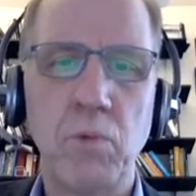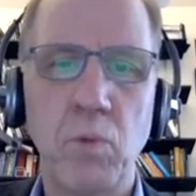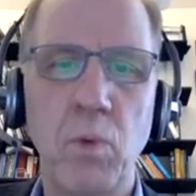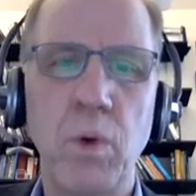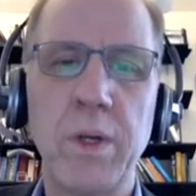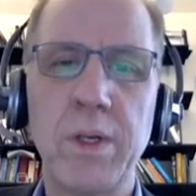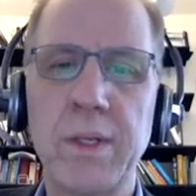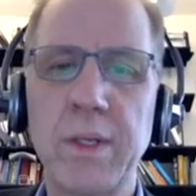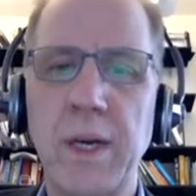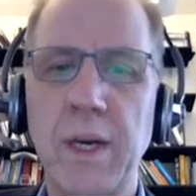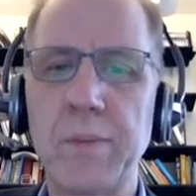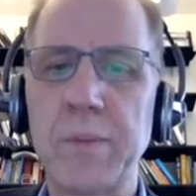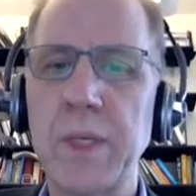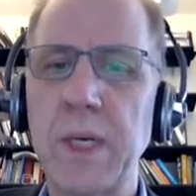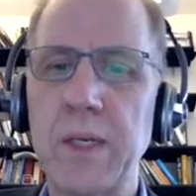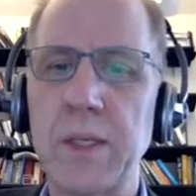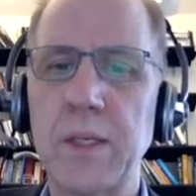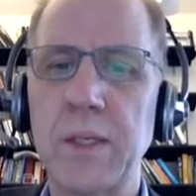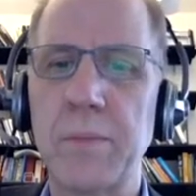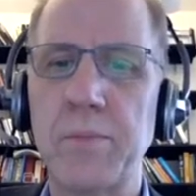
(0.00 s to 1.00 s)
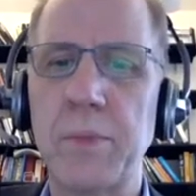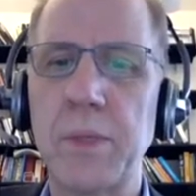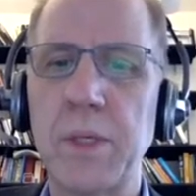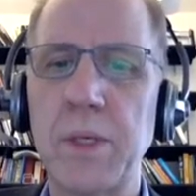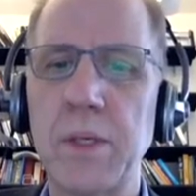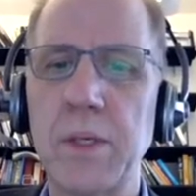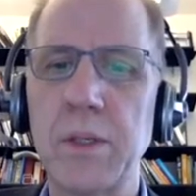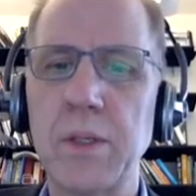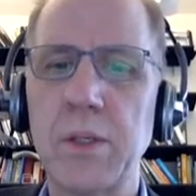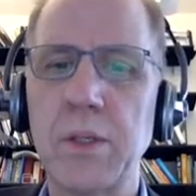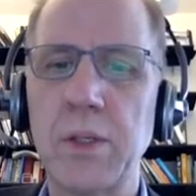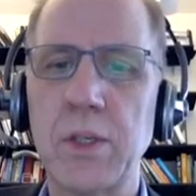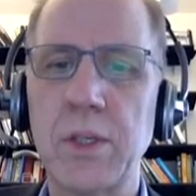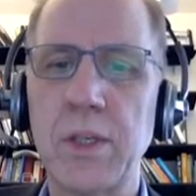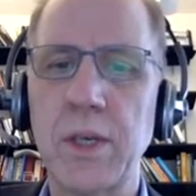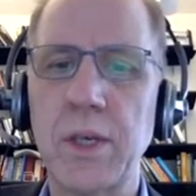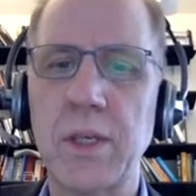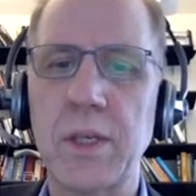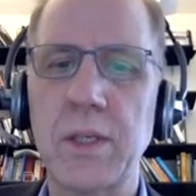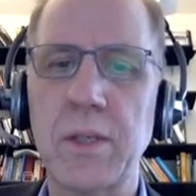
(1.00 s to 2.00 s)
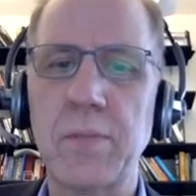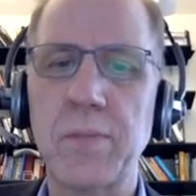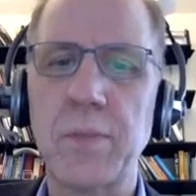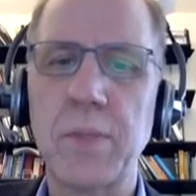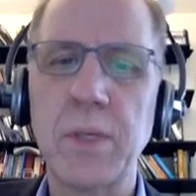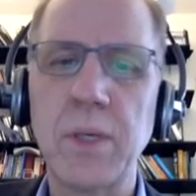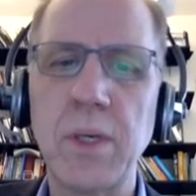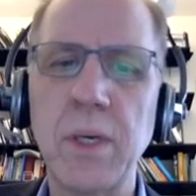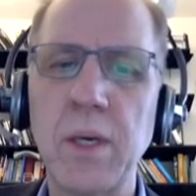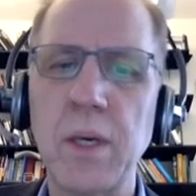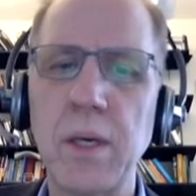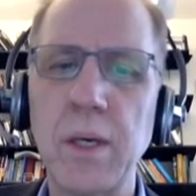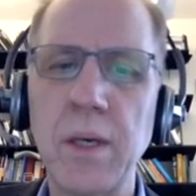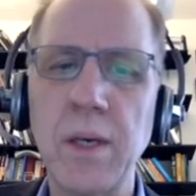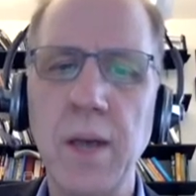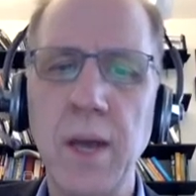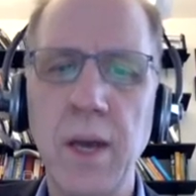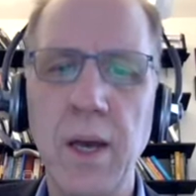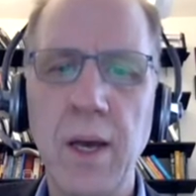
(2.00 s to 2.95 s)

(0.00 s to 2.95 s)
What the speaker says: 1 times S sub t is just S sub t,